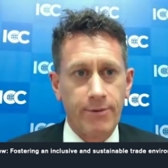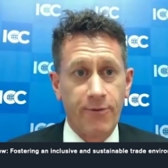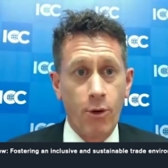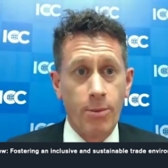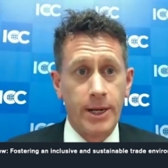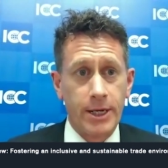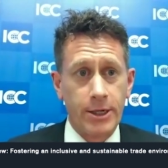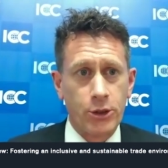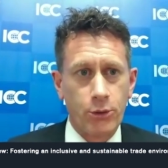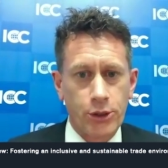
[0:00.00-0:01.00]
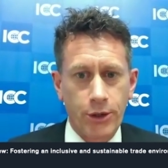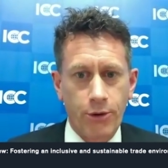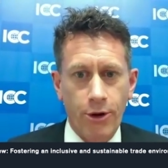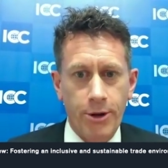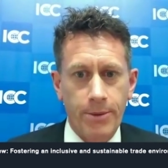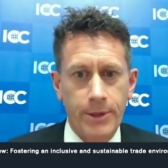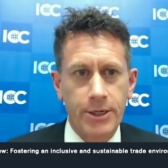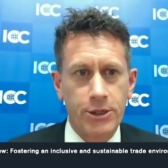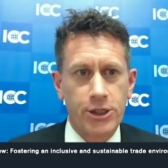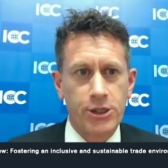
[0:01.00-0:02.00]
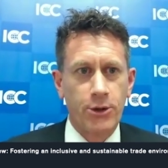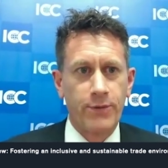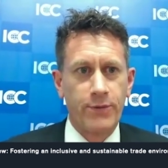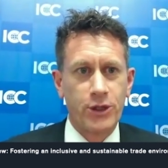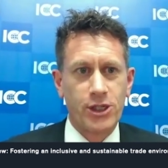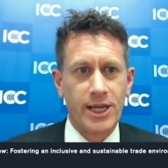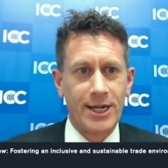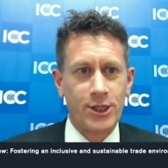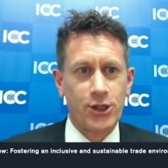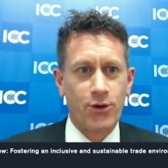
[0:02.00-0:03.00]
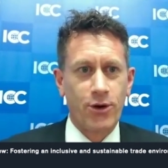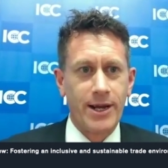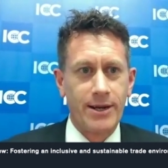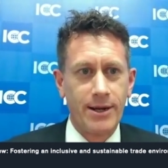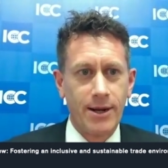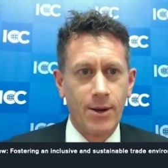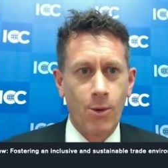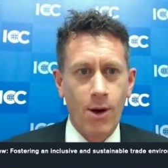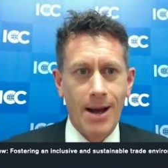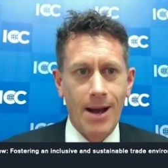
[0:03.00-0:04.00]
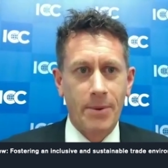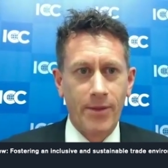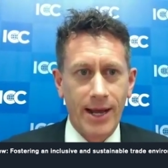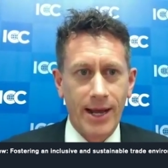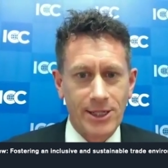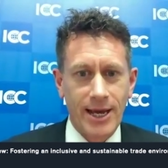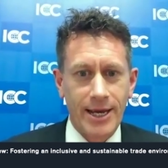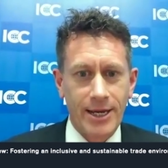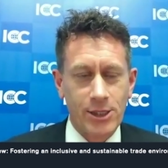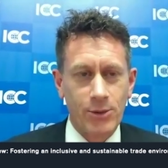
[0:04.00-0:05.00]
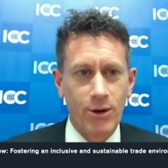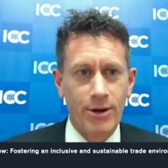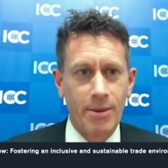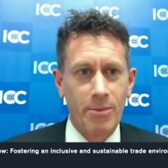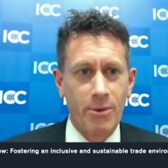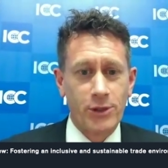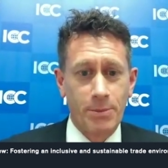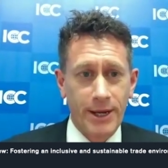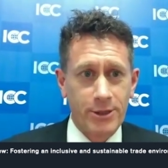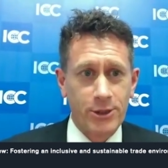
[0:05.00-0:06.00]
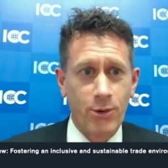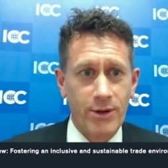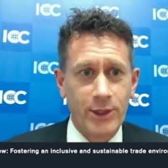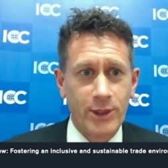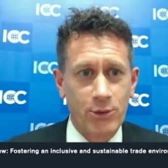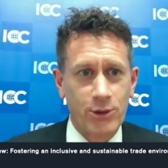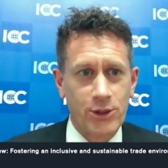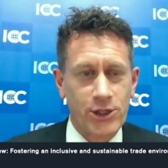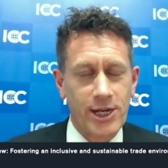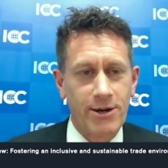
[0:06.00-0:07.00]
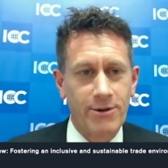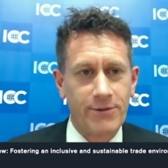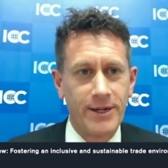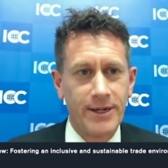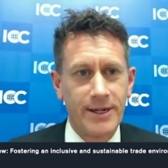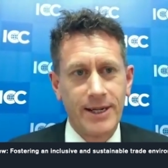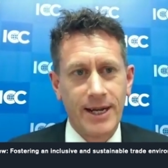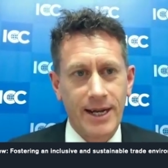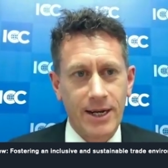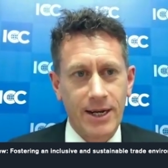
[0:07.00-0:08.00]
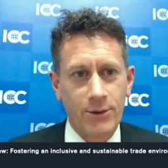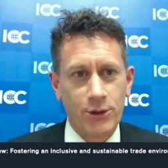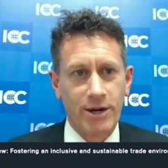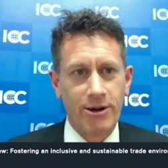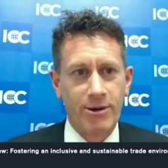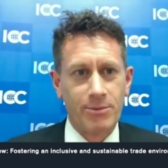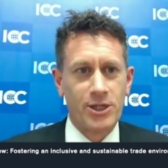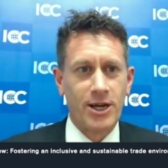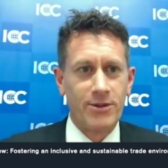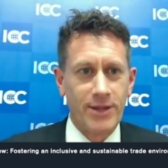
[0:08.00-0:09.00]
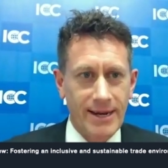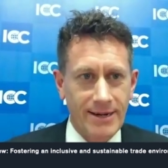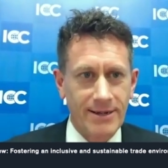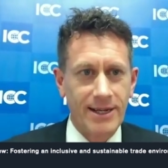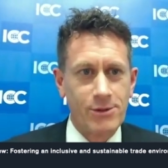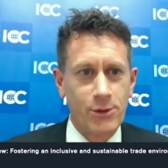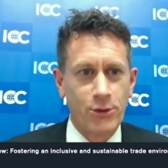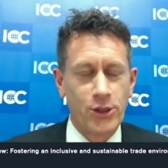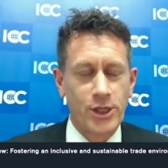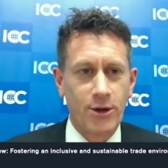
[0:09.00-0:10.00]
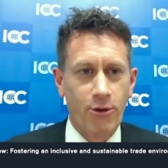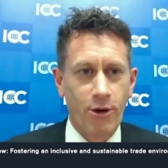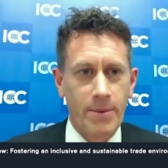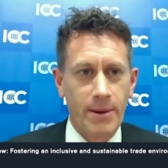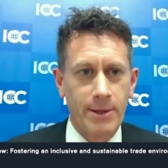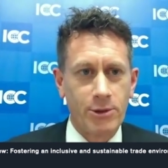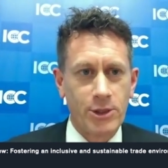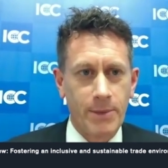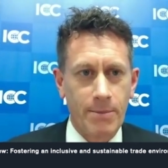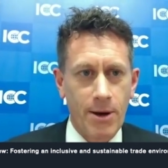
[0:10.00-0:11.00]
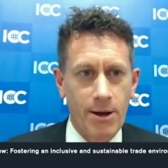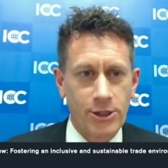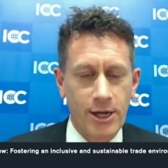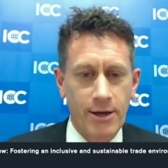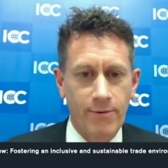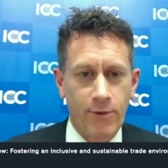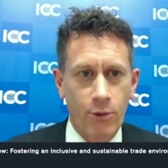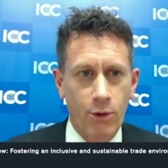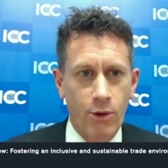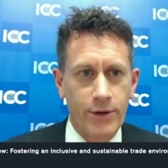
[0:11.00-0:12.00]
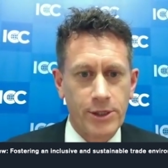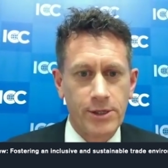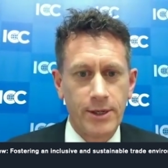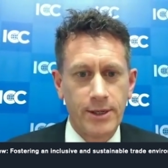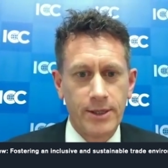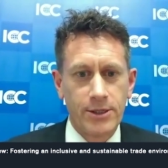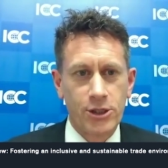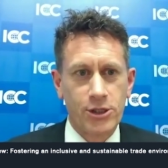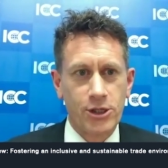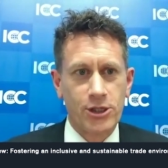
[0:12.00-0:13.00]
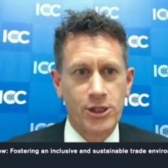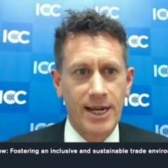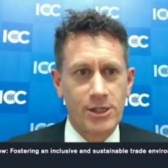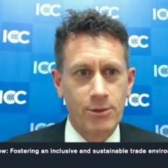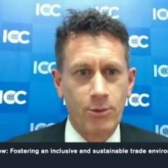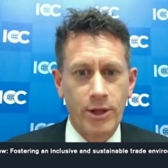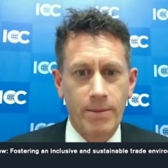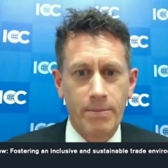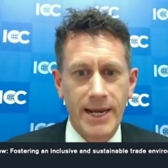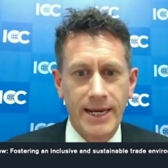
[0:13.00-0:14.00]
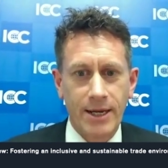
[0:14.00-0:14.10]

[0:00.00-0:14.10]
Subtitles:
formally endorsed the group. Can you just sort of just illustrate what happened that day? Because there were a number of speakers, one of which was yourself, Lord Jerry Grimstone, then endorsing the group. I think it was a big milestone for all of us. Just tell us the meaning.